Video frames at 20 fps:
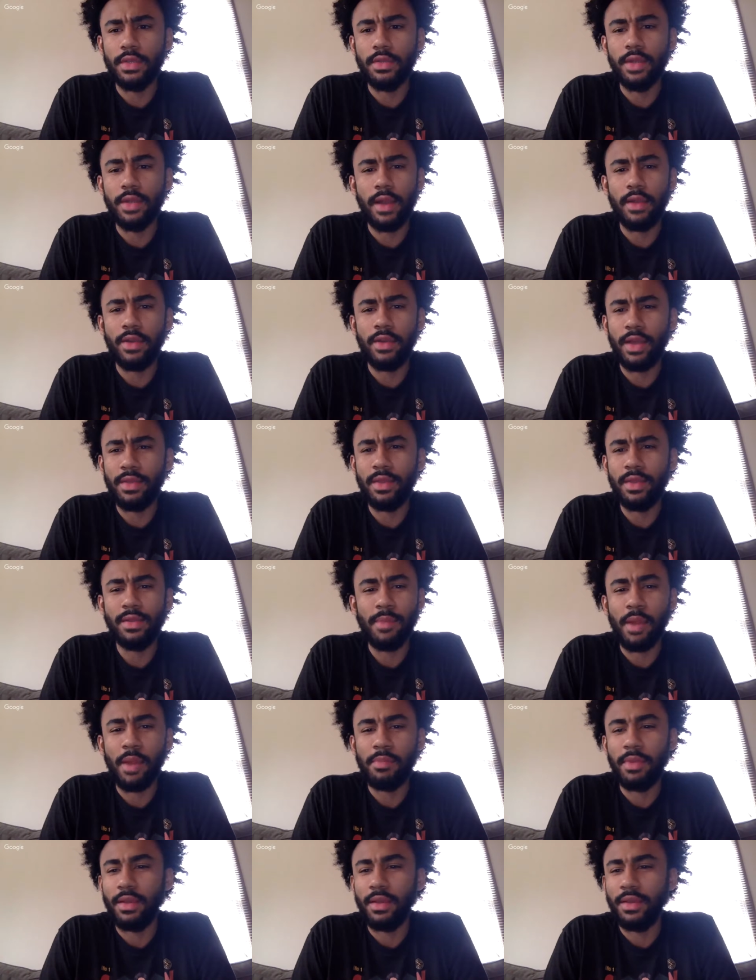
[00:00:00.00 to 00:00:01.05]
that goes. I think they
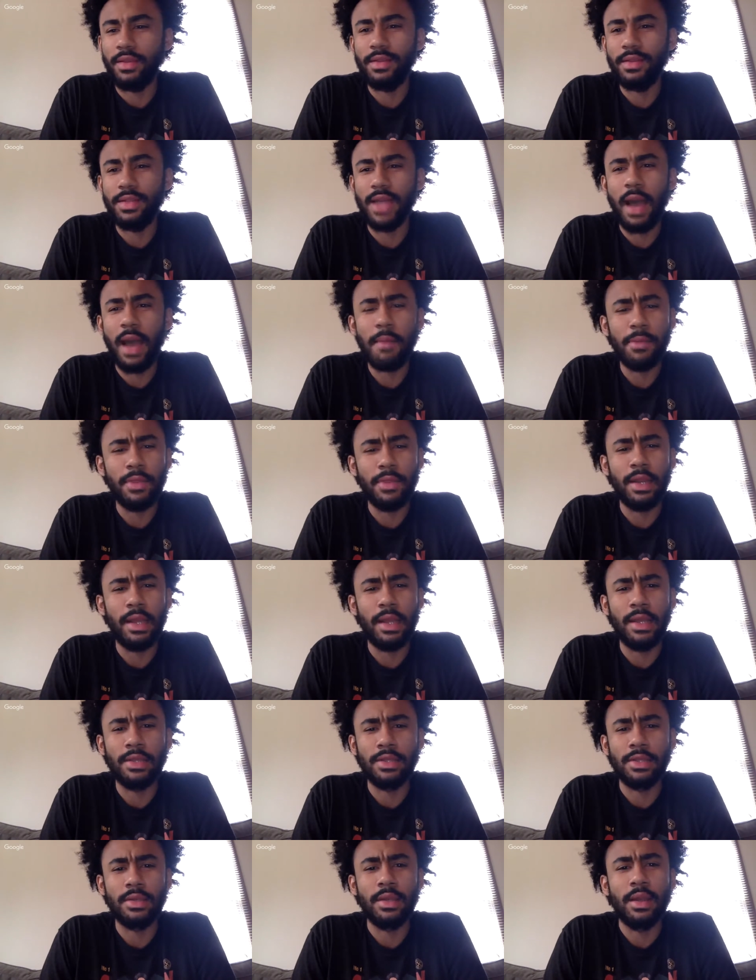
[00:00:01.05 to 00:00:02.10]
might be top in the
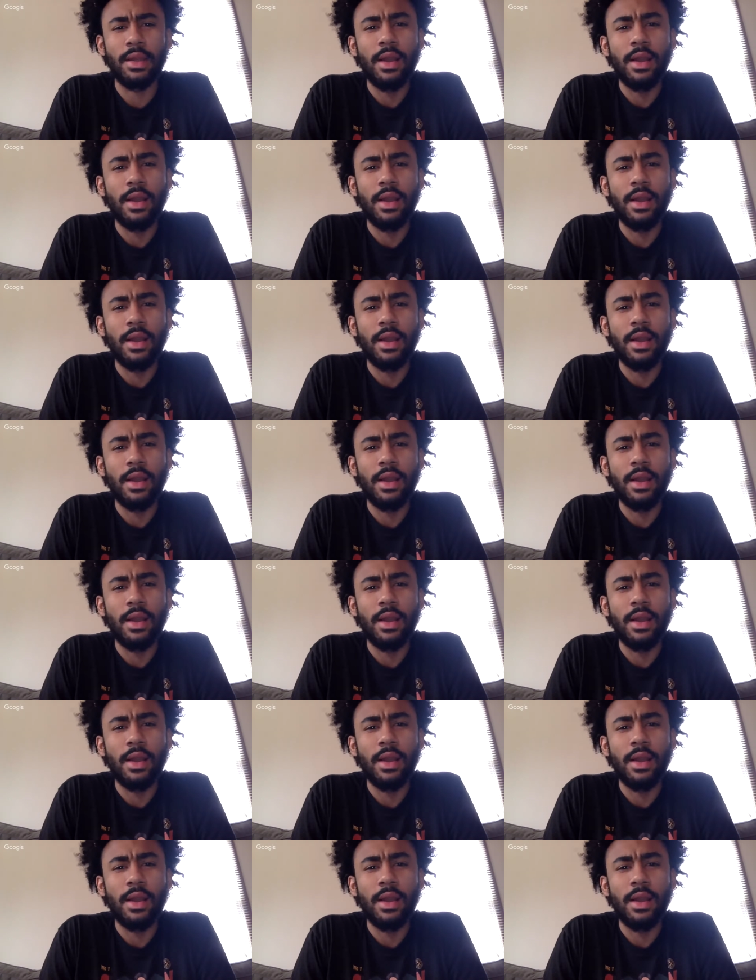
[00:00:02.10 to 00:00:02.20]
nation.